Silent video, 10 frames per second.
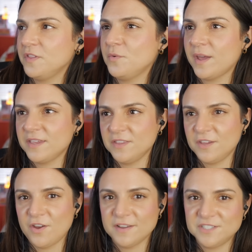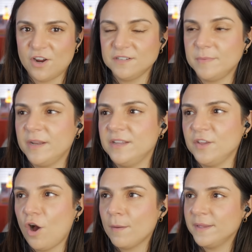the way that you guys talked about it in
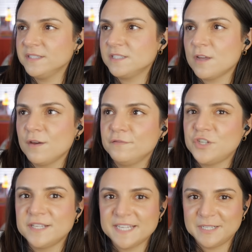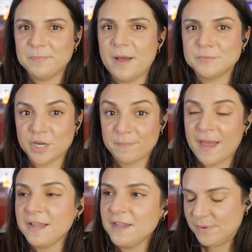the comments of Jay and Silent Bob Strike Back,